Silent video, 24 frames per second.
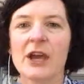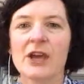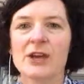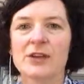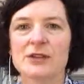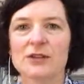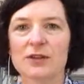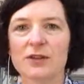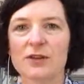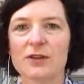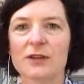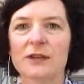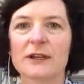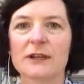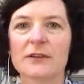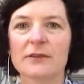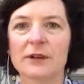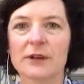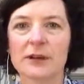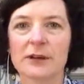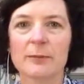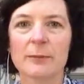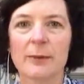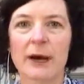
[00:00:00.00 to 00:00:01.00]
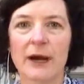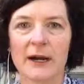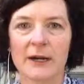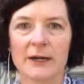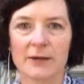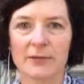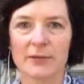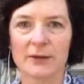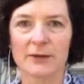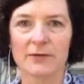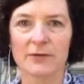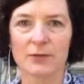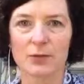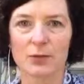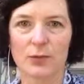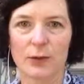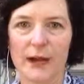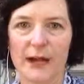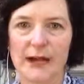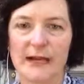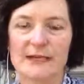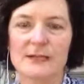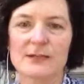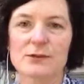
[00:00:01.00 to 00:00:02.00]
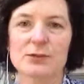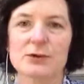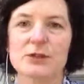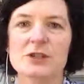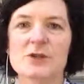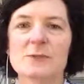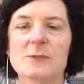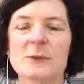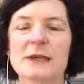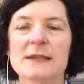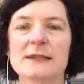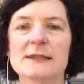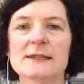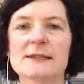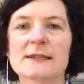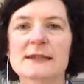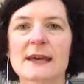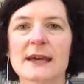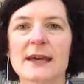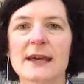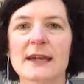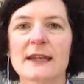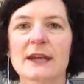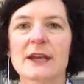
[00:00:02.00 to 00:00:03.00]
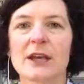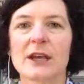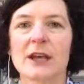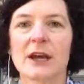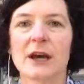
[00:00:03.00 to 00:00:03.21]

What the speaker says: So you're giving your mind a bit of a rest, which means that